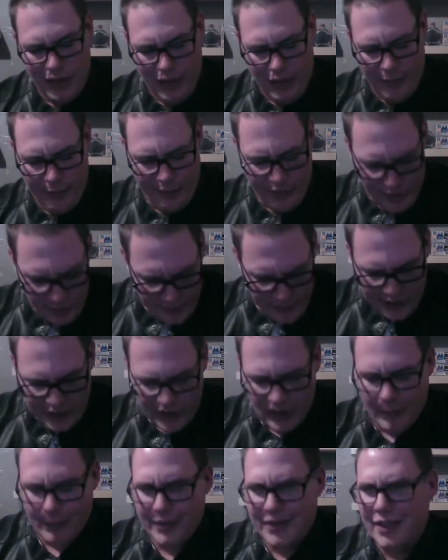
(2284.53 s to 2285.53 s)
I'm assuming that's
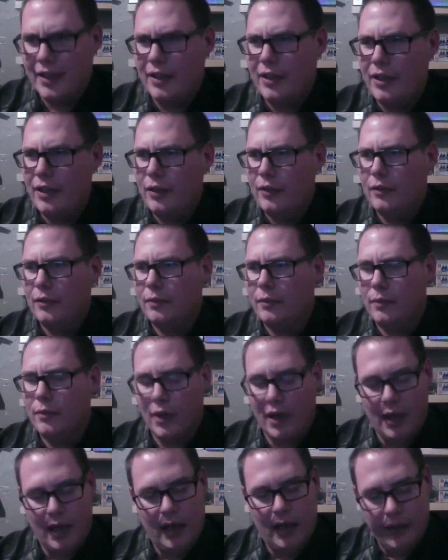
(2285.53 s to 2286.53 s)
representing you.
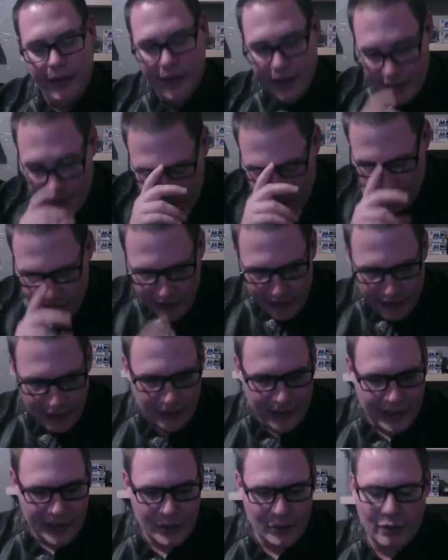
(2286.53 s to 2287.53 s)
That's an
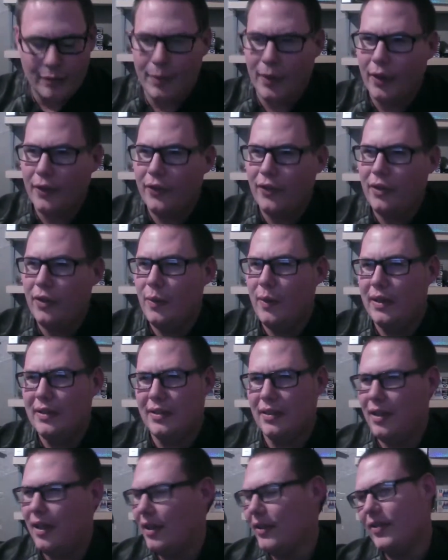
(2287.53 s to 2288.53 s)
intellectual person who has
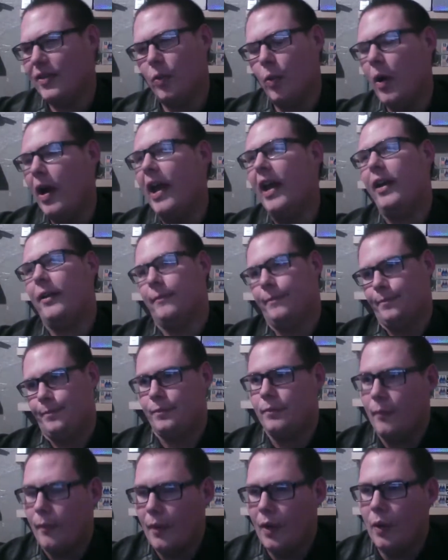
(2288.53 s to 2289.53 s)
a lot of sway.
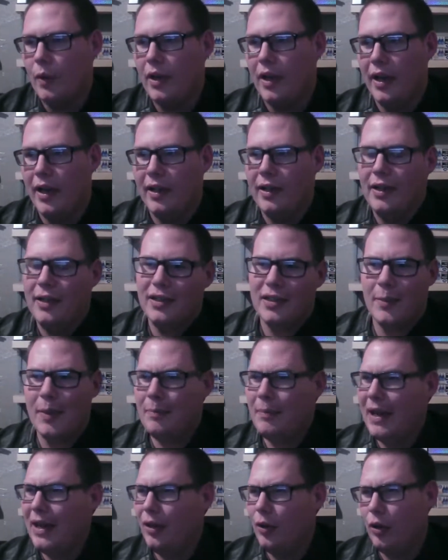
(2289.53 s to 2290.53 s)
Okay. It can be
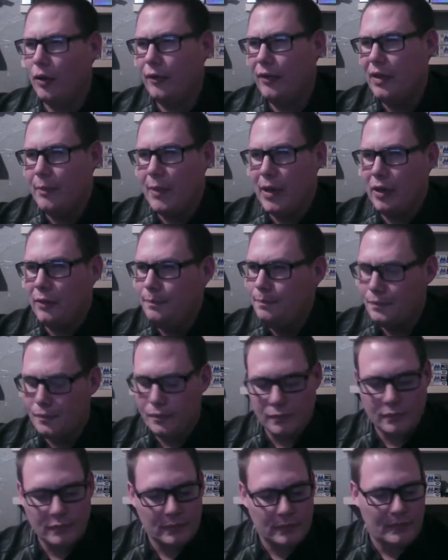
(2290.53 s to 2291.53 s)
male or female,
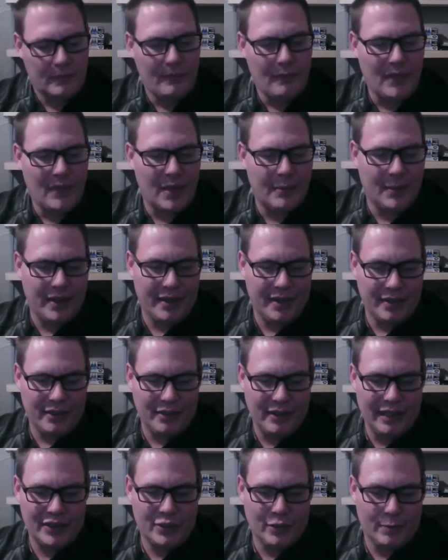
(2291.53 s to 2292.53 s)
but an
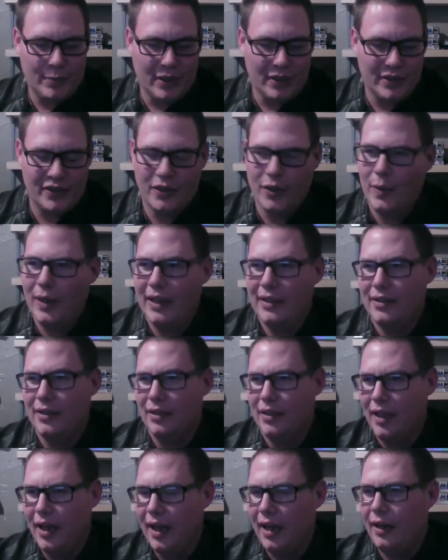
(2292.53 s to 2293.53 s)
intellectual person who has a
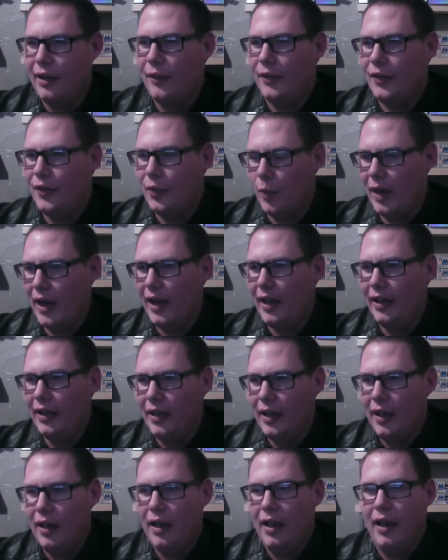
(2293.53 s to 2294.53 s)
lot of sway.
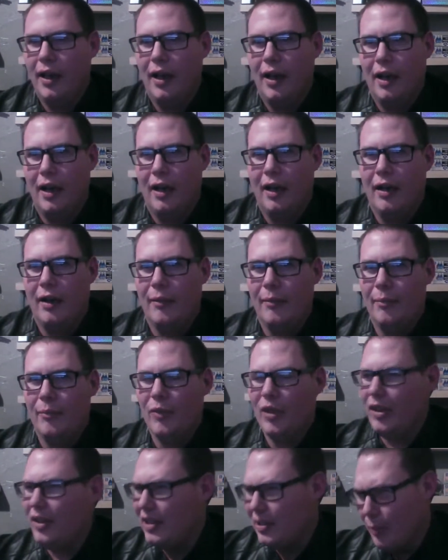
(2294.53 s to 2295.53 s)

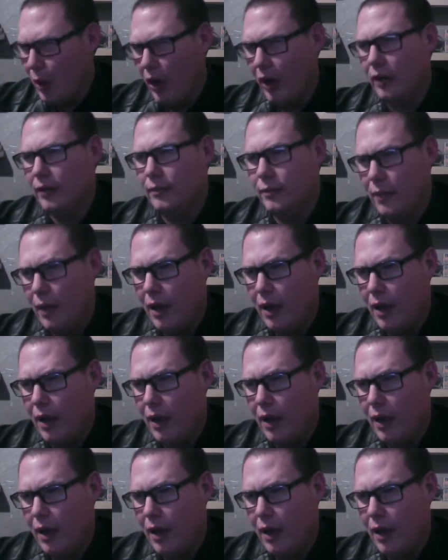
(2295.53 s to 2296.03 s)
Really smart.